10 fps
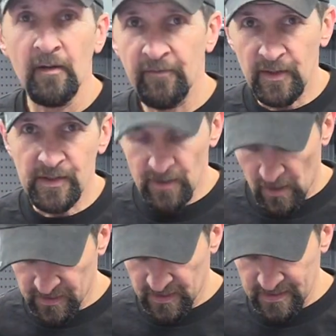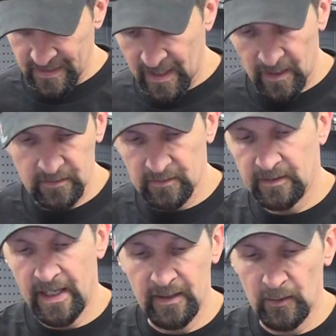First task is to get
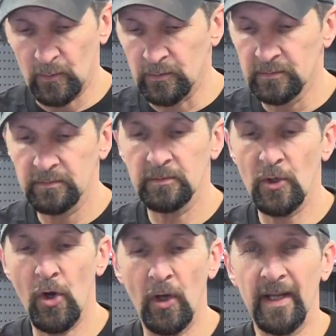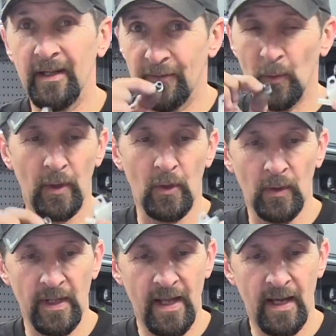that little collet, if you want to
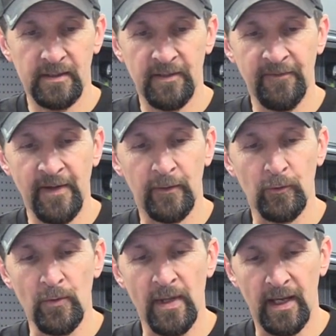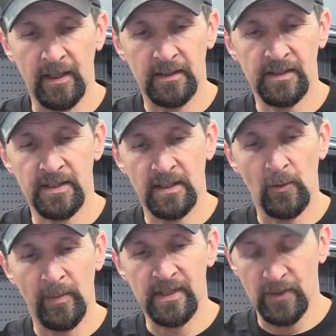call it that, to fit through there, because it's a
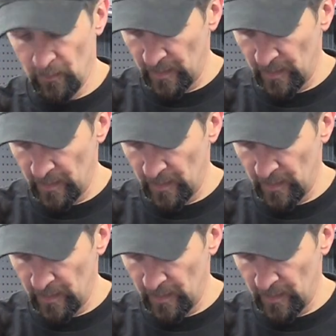little bit too